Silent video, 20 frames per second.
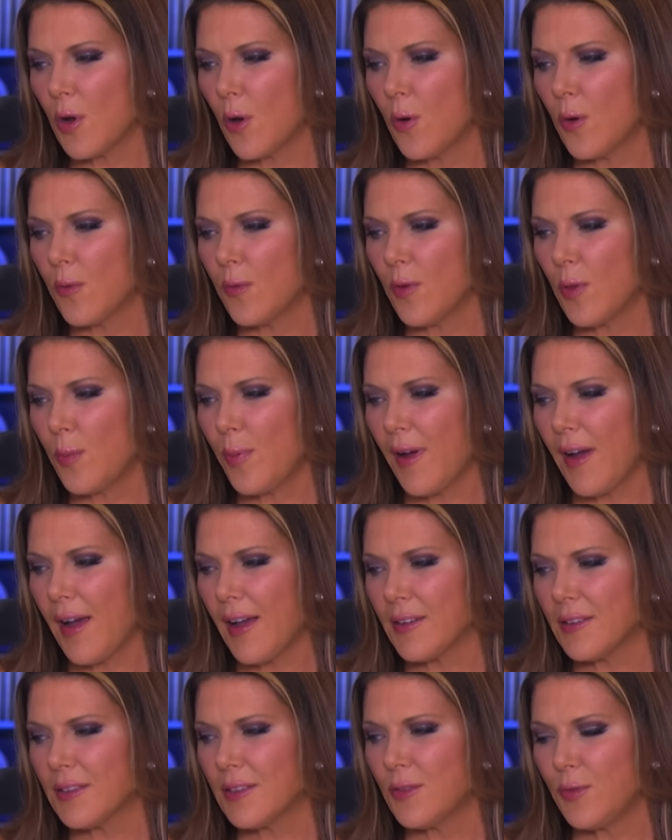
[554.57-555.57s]
over the
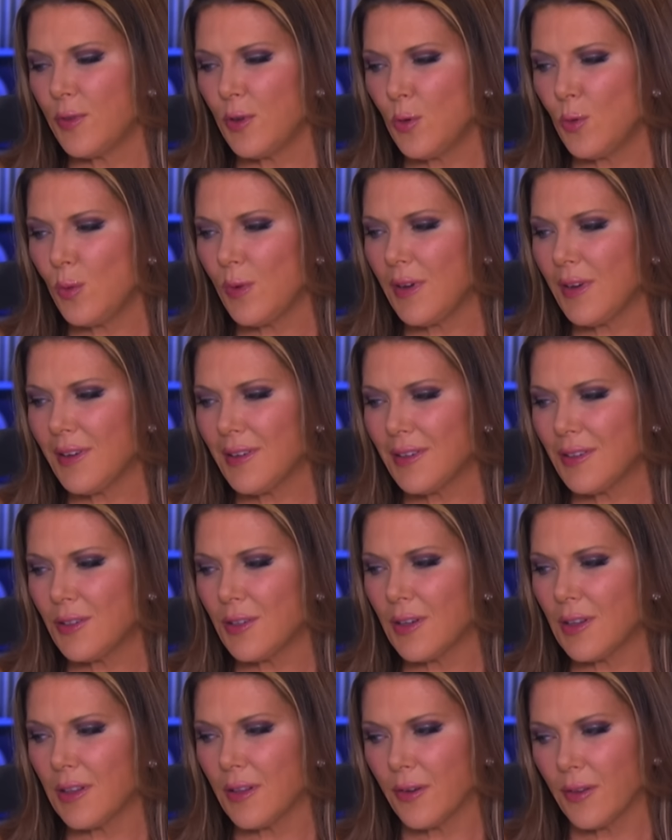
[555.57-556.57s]
past few weeks
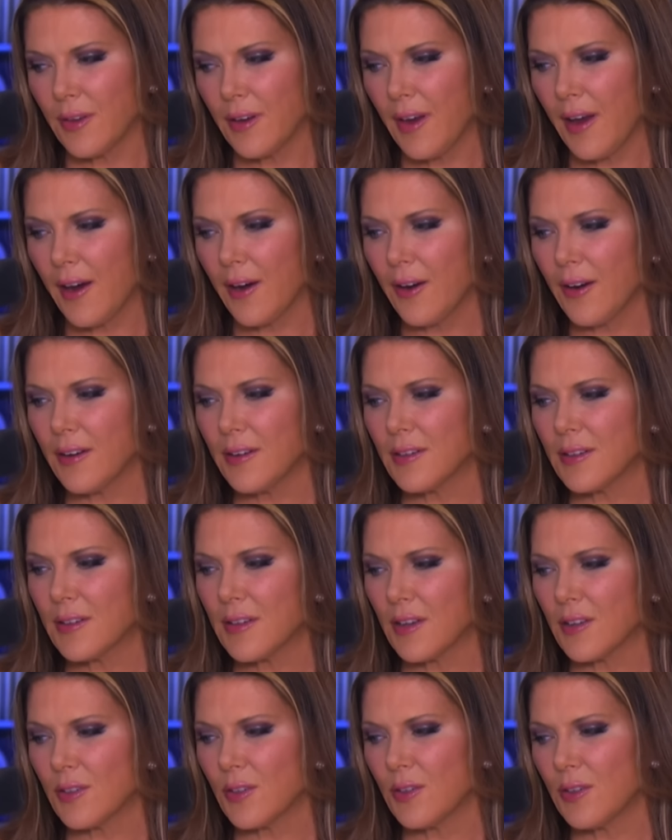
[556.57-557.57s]
to clear the air and
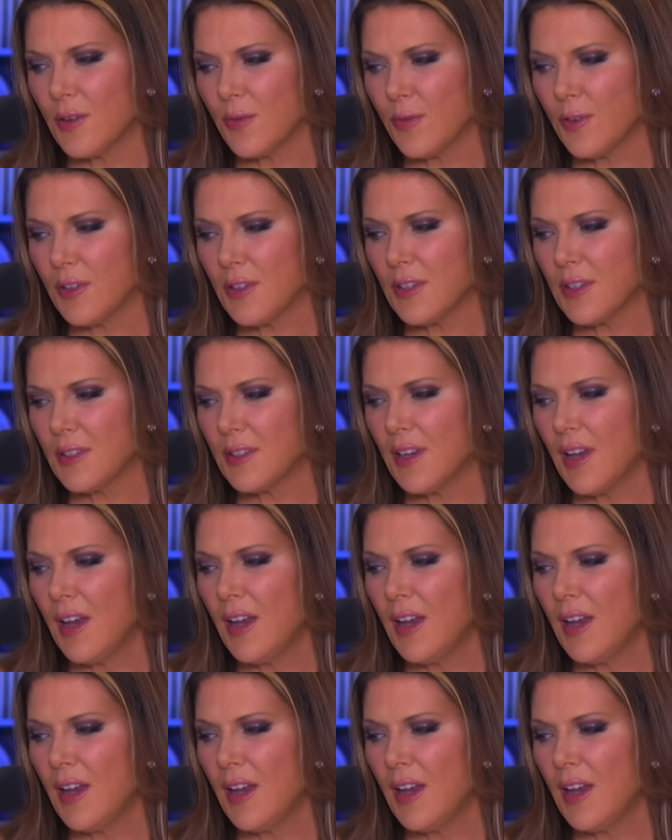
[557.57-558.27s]
discuss our differences.